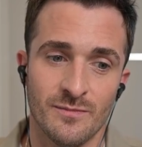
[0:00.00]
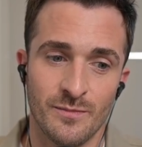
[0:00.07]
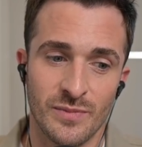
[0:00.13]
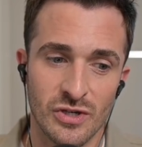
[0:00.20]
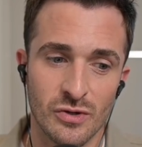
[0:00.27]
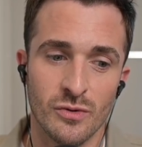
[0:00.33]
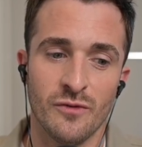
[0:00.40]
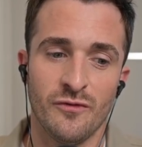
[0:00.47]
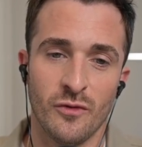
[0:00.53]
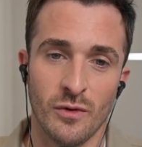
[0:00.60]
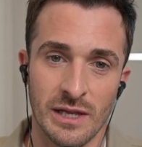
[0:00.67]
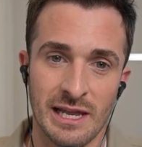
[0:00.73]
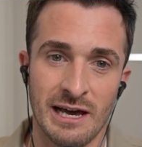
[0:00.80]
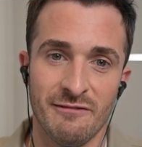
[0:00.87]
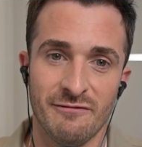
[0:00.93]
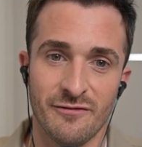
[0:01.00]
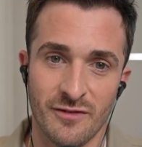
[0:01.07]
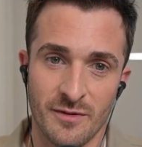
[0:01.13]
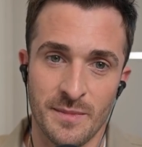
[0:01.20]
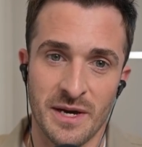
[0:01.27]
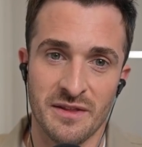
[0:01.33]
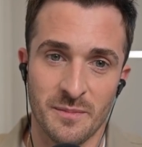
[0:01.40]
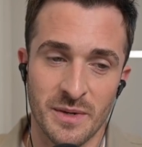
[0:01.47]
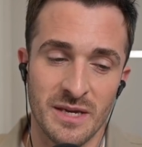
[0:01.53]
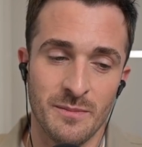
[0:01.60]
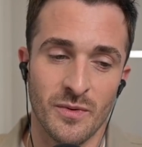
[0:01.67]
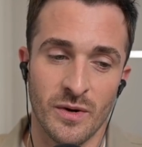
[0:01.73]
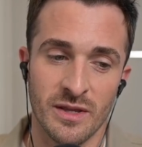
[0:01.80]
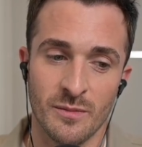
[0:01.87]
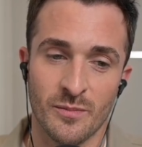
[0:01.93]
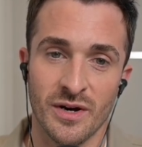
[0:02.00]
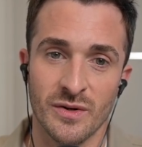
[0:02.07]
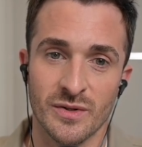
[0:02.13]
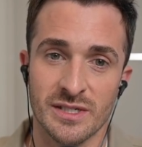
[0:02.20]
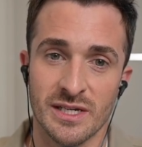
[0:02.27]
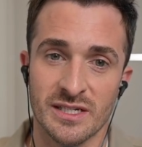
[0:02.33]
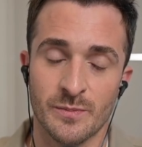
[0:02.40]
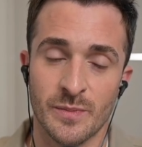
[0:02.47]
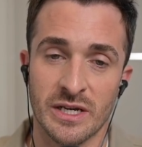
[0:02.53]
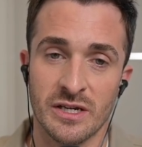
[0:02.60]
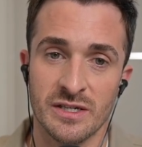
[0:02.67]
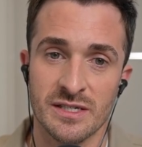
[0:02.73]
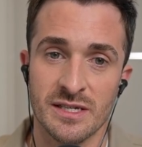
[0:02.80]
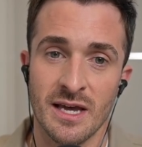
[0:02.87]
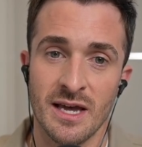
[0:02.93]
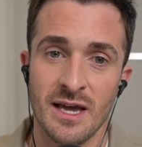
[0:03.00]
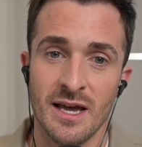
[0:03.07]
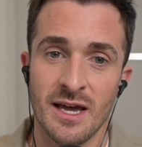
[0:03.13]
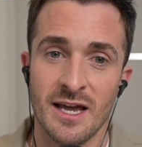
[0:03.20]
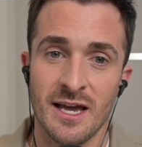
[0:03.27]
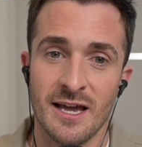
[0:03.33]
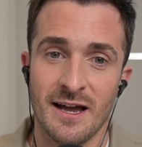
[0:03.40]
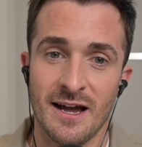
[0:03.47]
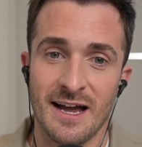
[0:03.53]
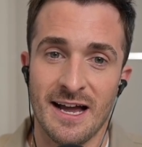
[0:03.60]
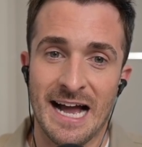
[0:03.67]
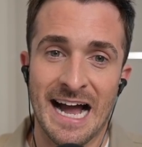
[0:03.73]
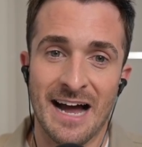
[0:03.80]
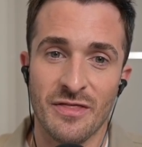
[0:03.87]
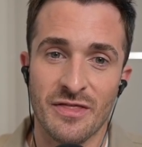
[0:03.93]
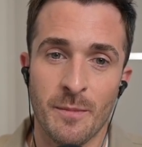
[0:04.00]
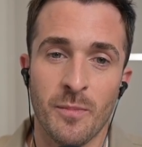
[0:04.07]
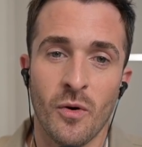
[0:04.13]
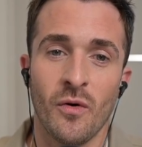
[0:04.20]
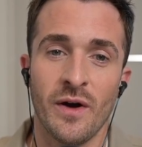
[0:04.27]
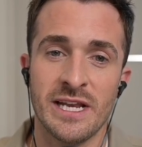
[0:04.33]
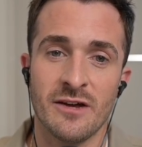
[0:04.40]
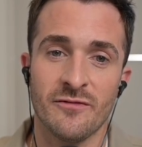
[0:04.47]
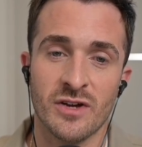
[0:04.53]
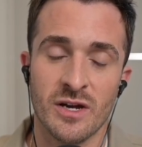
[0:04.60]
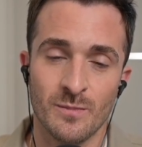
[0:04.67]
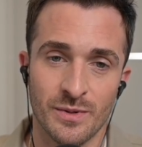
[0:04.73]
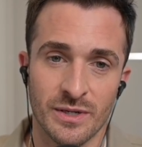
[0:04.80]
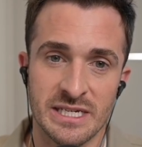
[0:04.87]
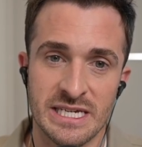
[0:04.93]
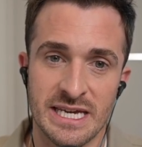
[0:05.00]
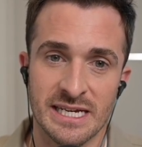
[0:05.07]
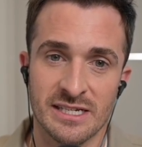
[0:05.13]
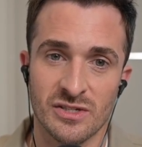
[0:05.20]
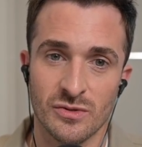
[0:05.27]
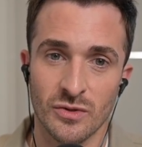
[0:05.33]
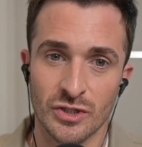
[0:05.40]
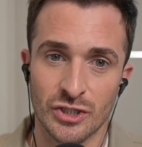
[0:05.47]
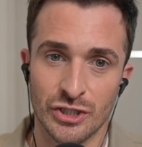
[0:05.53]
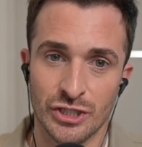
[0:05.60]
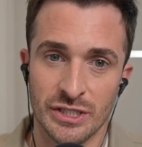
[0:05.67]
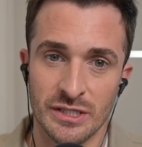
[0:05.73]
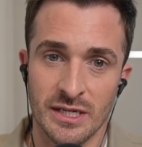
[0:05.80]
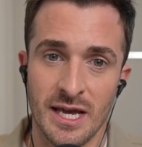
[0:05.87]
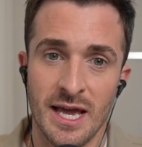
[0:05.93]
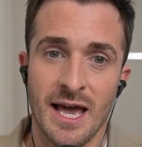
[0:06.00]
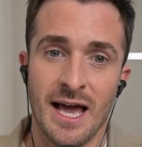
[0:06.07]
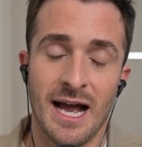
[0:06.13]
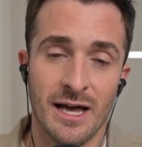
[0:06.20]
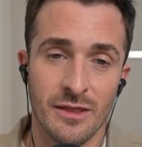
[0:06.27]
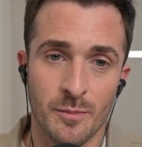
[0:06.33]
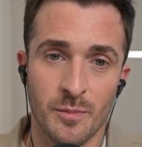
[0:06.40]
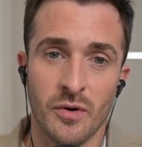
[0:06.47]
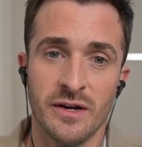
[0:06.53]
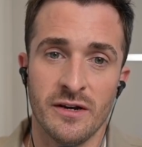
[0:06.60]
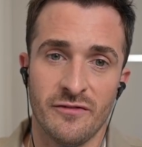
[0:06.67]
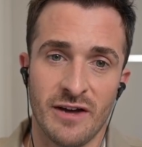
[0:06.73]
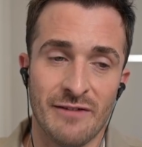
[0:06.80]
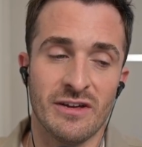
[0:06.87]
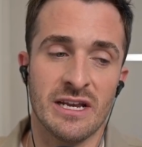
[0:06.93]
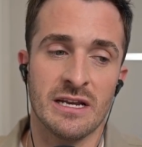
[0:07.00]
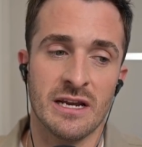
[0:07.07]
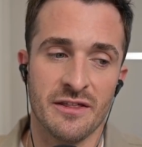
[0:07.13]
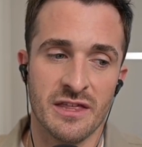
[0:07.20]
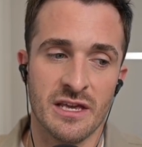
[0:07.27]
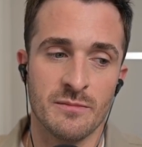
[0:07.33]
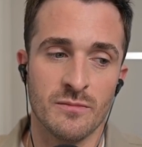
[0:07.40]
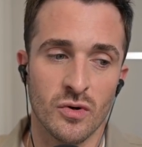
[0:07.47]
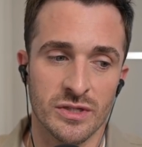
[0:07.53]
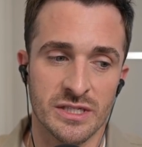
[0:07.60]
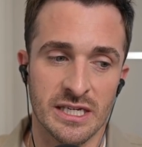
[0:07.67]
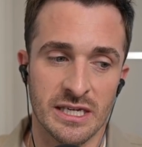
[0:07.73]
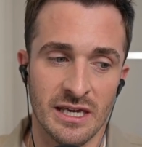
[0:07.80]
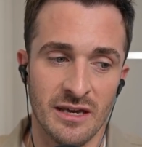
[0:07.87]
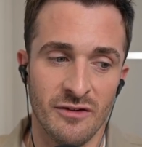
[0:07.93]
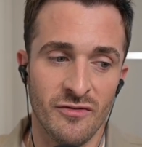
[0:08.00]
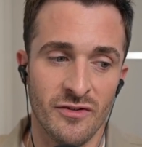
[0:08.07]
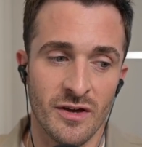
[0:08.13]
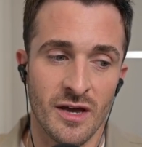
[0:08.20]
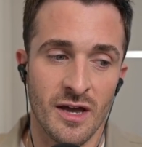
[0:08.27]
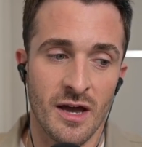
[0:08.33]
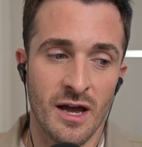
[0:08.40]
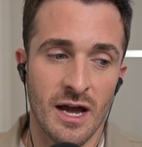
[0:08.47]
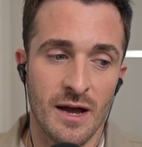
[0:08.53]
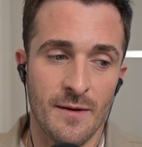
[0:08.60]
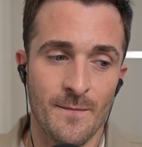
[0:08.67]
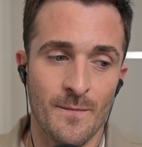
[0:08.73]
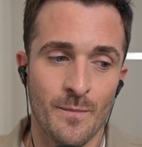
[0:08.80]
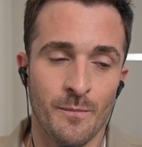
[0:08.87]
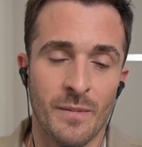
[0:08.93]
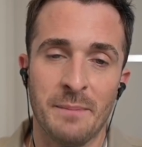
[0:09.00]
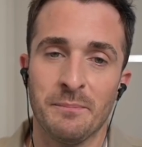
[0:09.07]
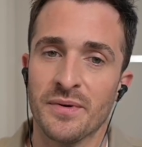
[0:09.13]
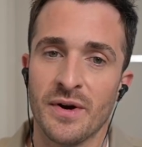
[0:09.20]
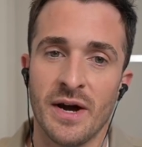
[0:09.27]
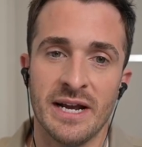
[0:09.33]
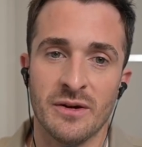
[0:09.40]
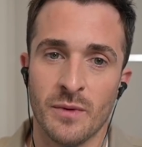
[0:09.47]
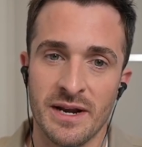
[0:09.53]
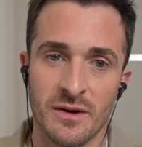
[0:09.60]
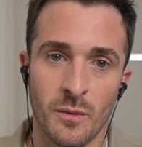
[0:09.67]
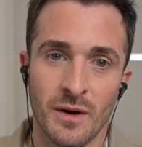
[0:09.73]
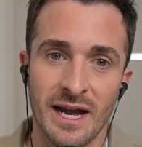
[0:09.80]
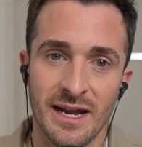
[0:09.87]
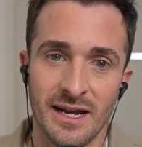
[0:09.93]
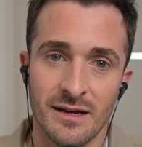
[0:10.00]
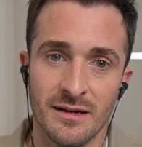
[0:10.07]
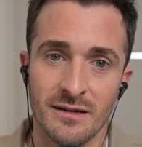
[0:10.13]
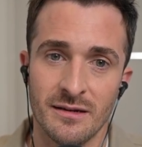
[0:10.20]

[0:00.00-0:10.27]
beautiful love from other people in the process because at the point of complete exhaustion, at the point of having nothing more to give, my pride went away.